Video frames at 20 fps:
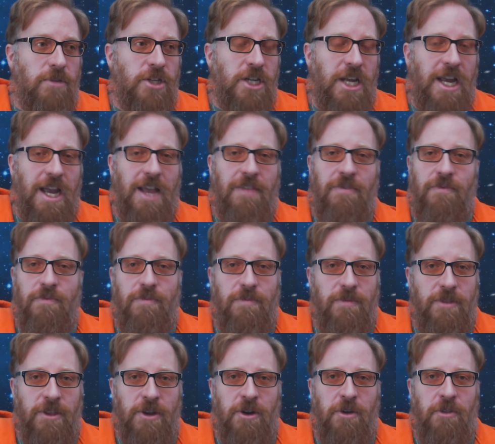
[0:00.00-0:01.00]
she had,
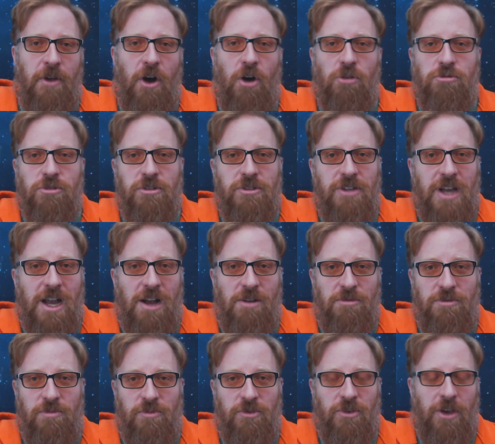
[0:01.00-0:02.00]
the
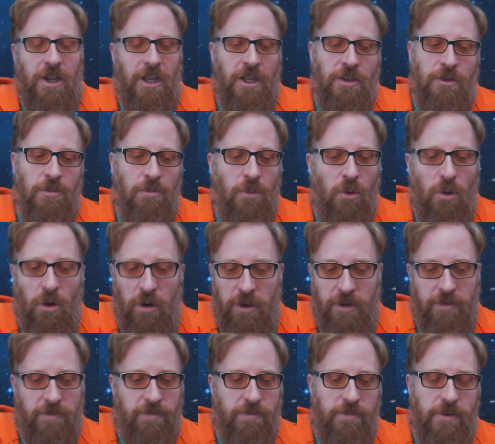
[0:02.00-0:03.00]
ultrasounds, and was like, it's a
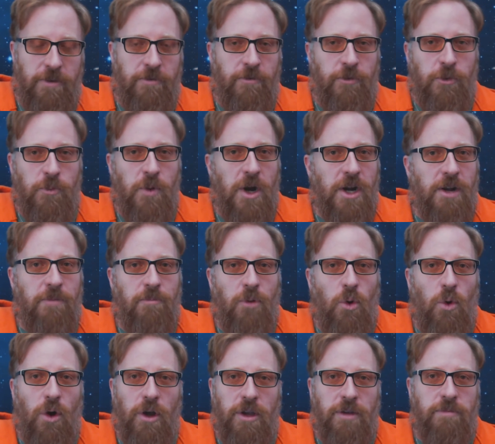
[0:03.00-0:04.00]
boy if you want a
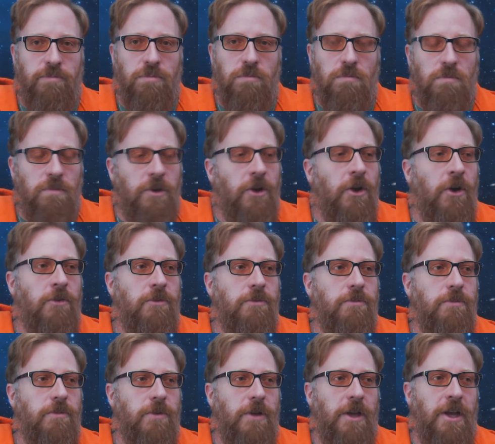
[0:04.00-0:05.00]
boy,
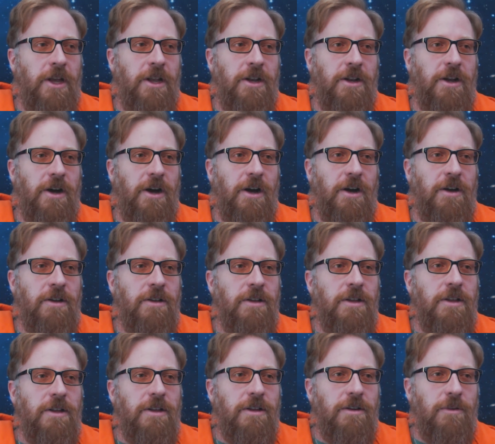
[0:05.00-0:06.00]
and
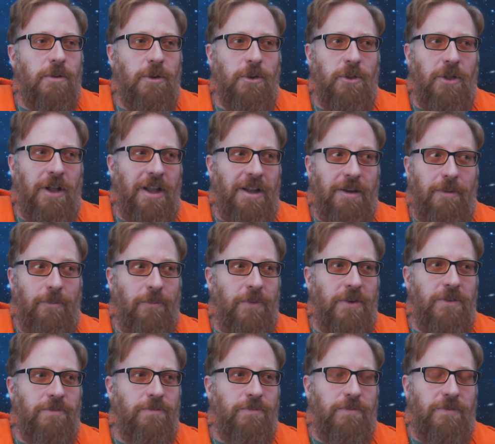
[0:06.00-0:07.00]
we were like,
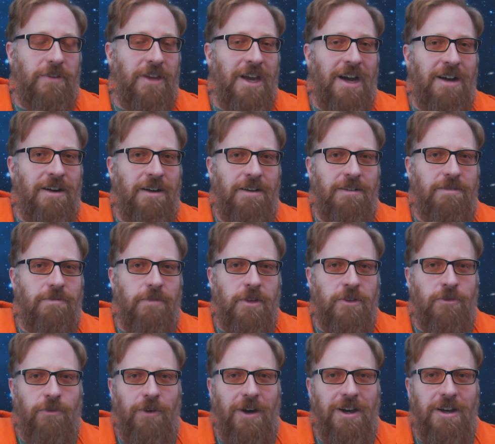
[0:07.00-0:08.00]
yeah,
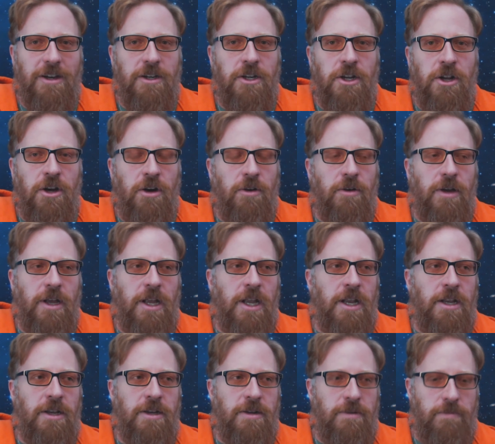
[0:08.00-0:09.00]
that's fine,
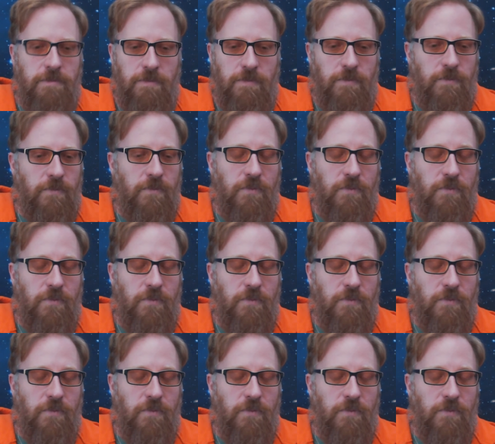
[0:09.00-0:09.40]
and